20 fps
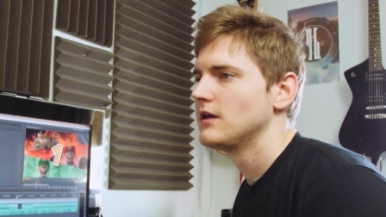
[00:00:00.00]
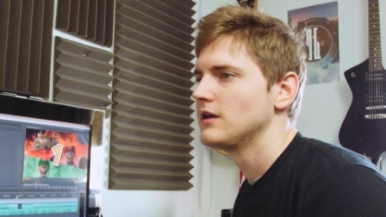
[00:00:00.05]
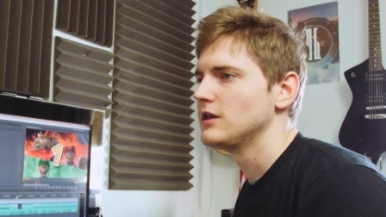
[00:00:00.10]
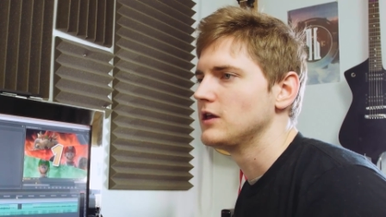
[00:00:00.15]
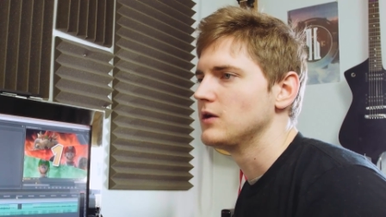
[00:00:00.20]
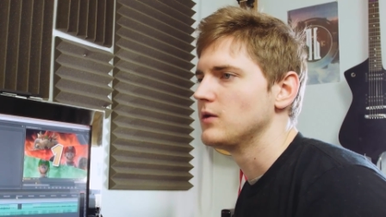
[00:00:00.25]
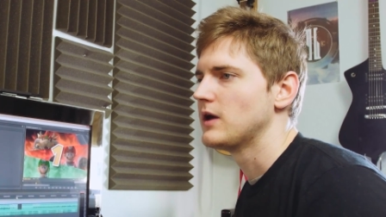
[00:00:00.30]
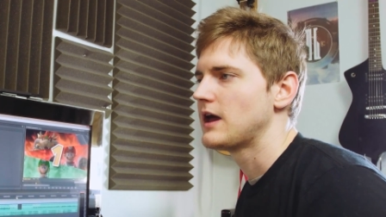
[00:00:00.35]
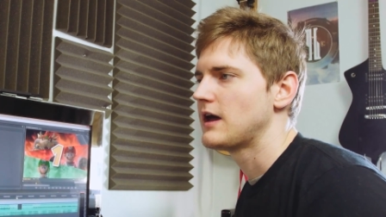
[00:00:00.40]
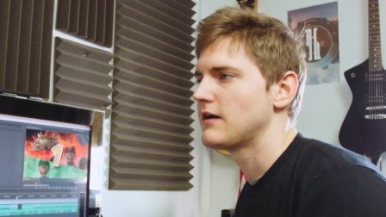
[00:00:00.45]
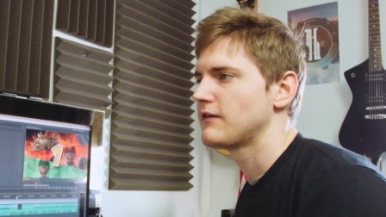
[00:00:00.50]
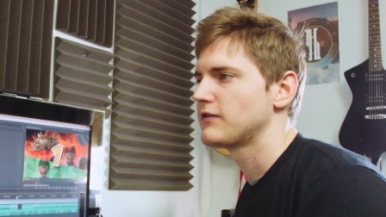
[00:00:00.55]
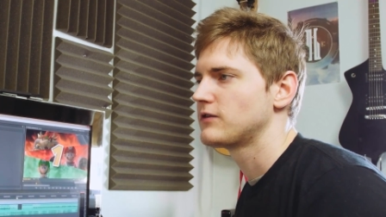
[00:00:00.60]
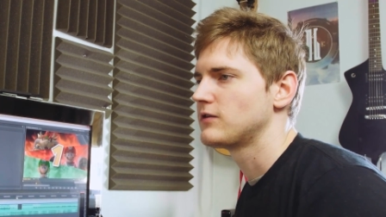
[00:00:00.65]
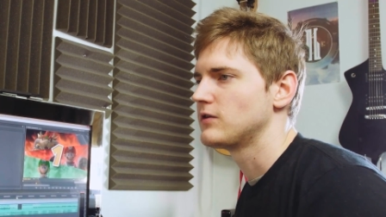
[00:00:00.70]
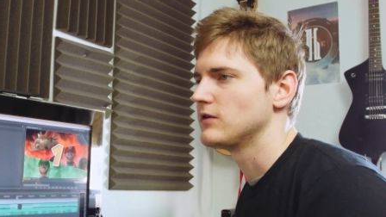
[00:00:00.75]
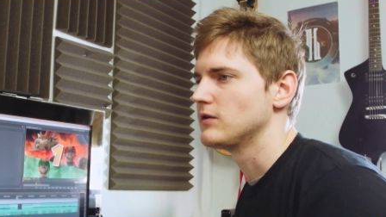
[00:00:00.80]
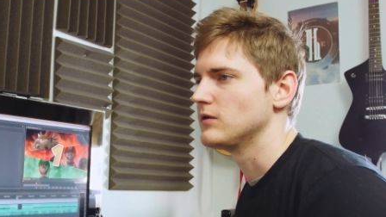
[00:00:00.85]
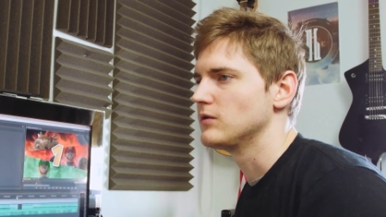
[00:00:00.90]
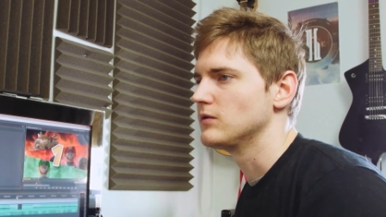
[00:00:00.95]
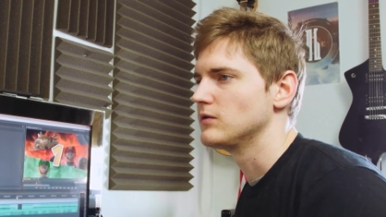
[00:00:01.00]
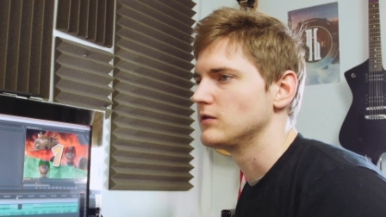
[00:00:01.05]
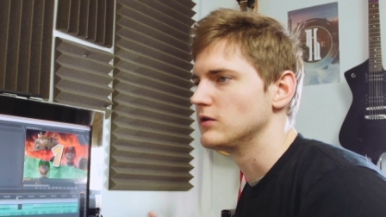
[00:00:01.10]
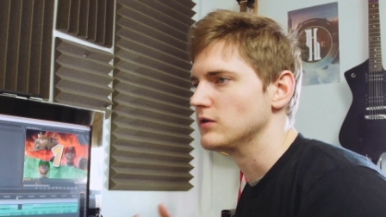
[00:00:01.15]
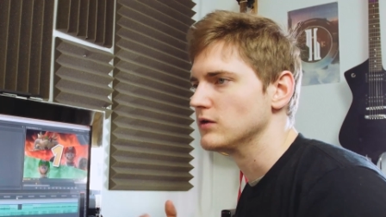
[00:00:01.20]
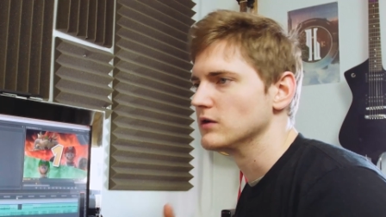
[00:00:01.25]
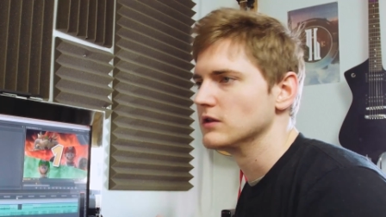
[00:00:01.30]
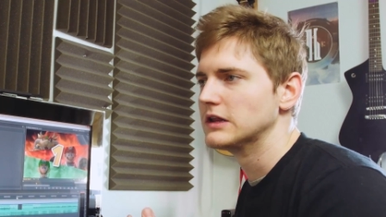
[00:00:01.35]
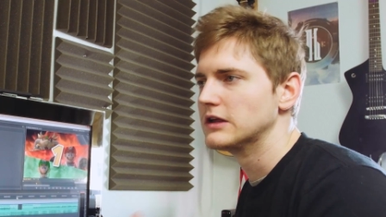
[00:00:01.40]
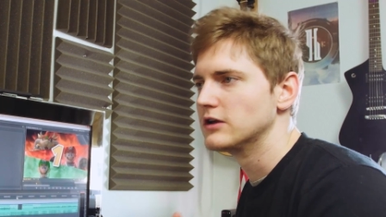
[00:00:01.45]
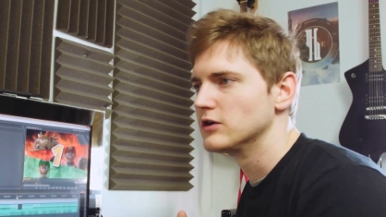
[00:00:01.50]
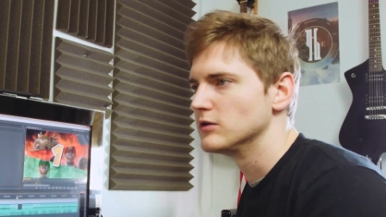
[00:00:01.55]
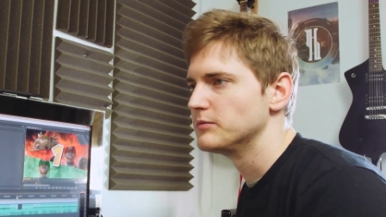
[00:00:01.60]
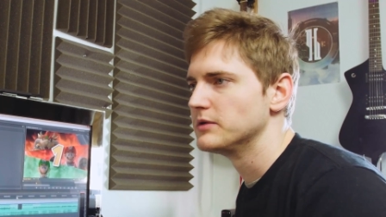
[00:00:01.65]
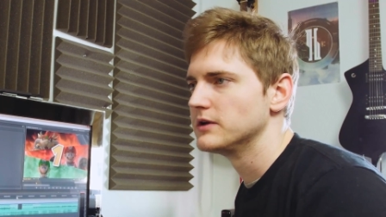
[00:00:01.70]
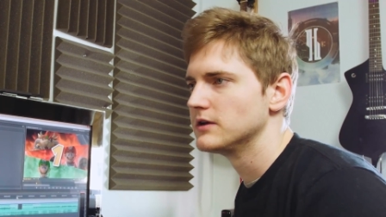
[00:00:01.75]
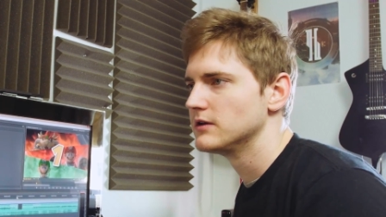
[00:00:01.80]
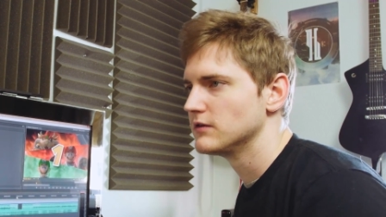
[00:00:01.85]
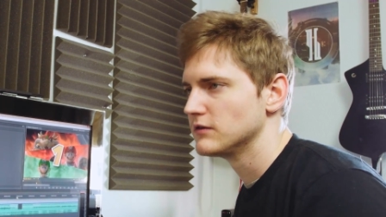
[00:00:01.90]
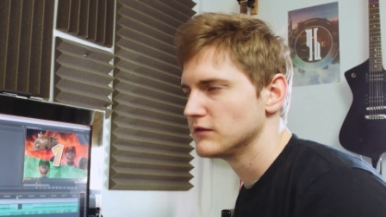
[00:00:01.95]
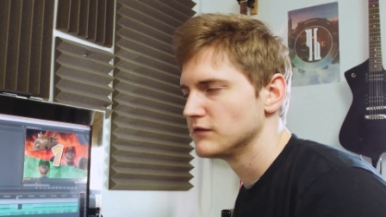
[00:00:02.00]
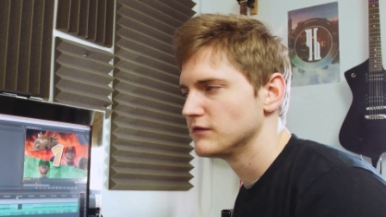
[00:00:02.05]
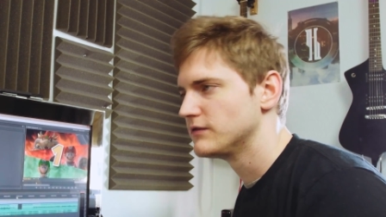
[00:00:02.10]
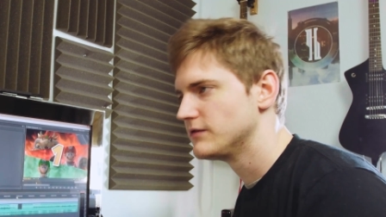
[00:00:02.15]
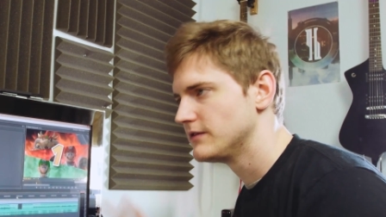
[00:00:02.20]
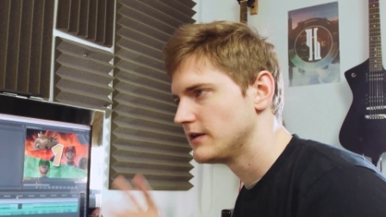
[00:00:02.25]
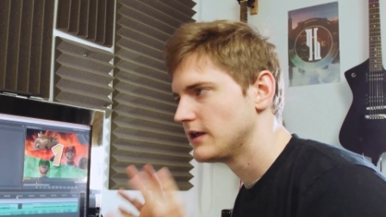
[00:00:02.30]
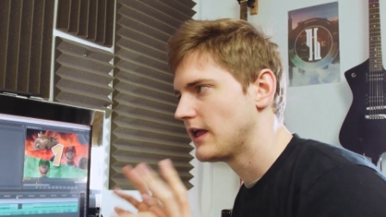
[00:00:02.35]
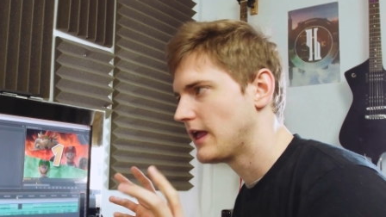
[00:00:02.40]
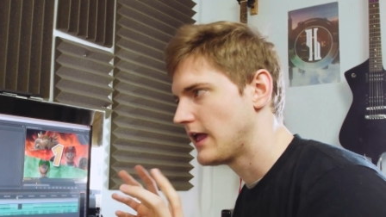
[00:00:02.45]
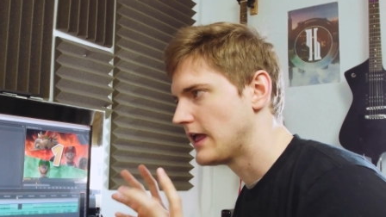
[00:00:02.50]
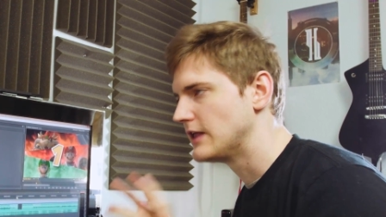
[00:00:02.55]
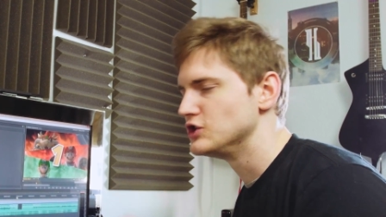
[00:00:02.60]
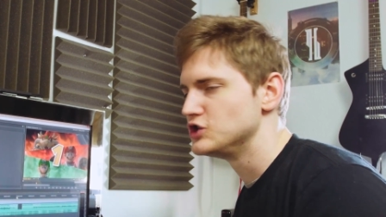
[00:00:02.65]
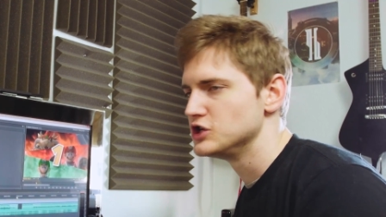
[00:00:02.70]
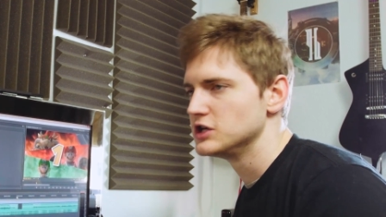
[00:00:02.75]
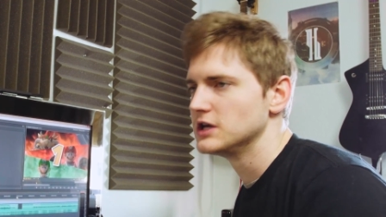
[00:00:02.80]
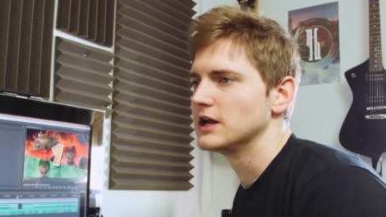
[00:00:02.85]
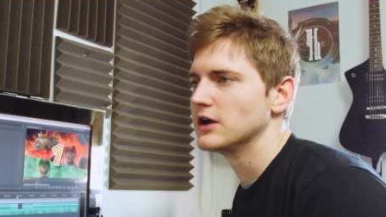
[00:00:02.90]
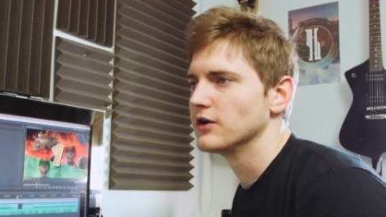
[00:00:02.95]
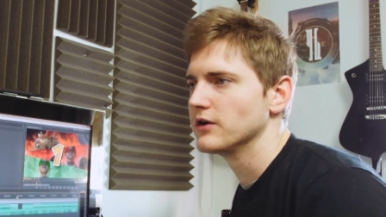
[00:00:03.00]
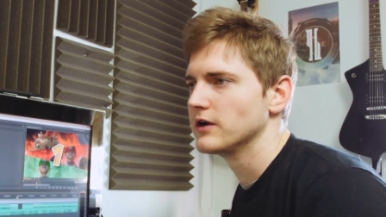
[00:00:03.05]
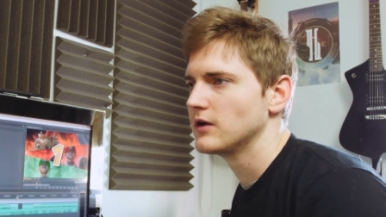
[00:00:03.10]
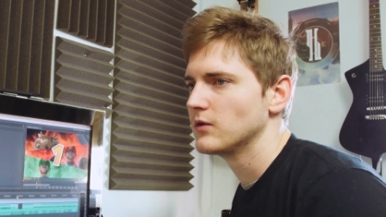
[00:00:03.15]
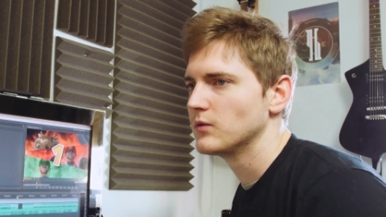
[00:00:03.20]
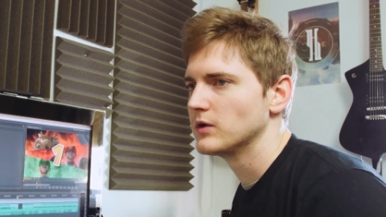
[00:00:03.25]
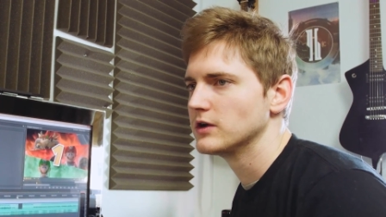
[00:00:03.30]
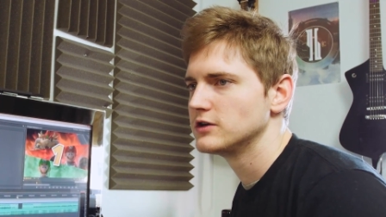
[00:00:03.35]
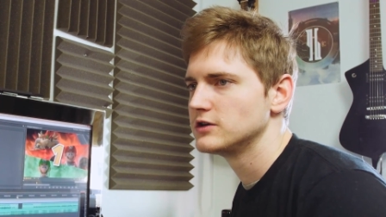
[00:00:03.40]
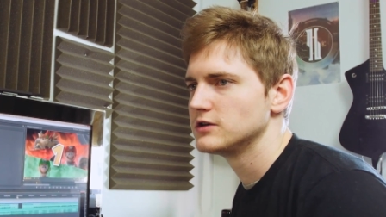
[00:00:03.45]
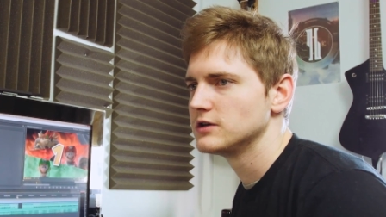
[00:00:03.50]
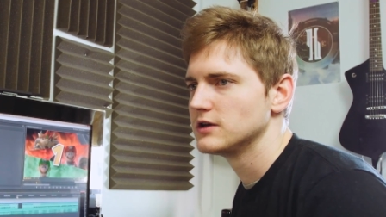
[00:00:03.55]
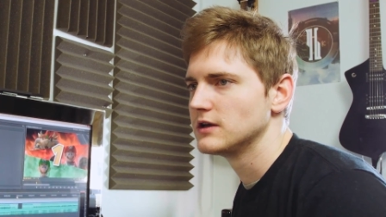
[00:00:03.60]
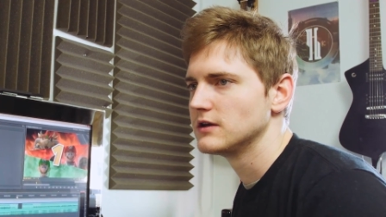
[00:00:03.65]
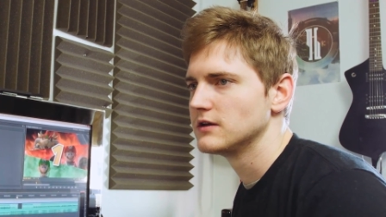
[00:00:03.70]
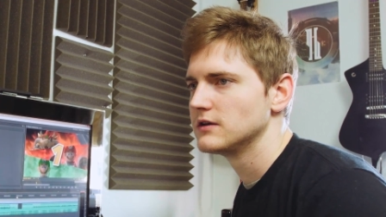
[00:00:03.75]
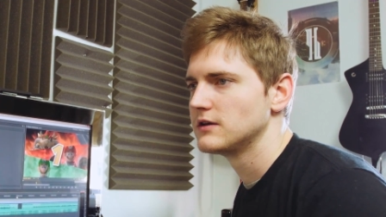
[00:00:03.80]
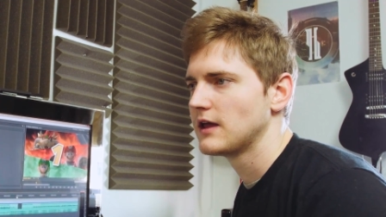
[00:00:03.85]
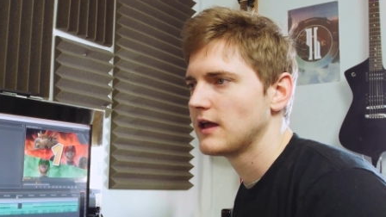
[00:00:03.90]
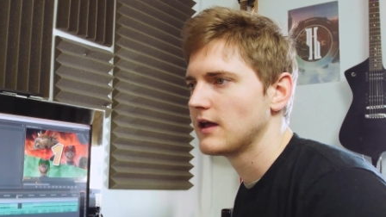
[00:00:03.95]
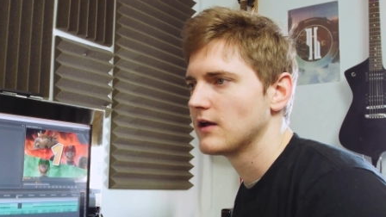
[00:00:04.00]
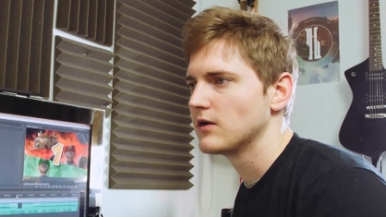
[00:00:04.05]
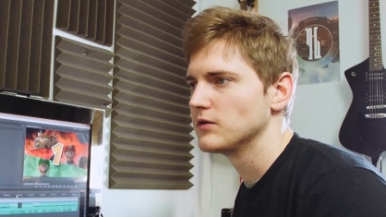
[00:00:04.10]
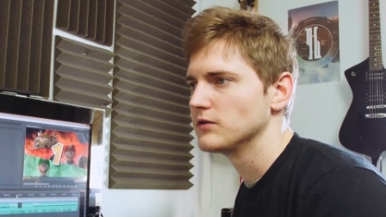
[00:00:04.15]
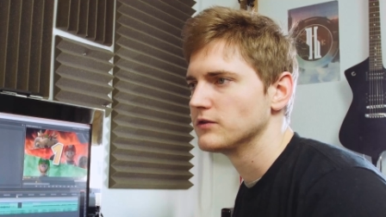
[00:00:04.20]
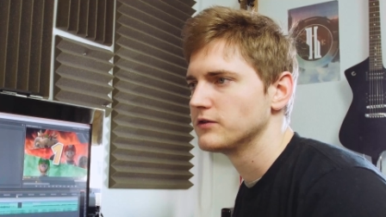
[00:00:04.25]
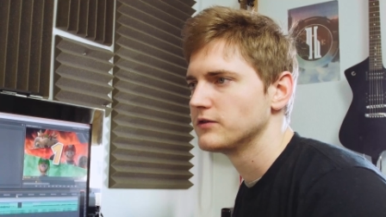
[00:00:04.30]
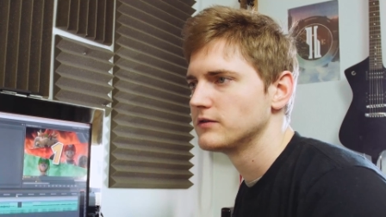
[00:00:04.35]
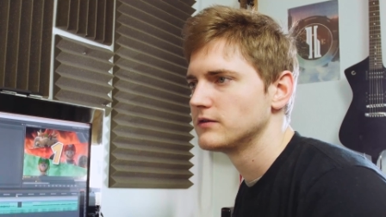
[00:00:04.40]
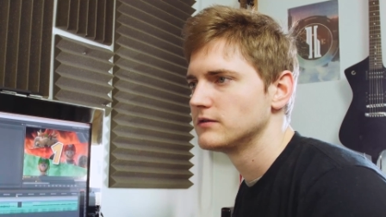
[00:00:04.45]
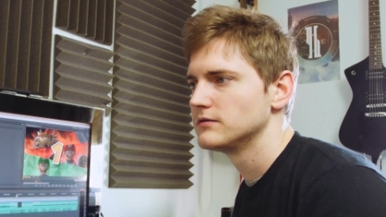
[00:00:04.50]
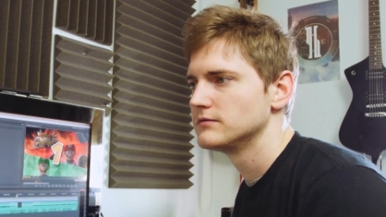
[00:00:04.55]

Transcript: you have to do a little bit of engineering, which entails,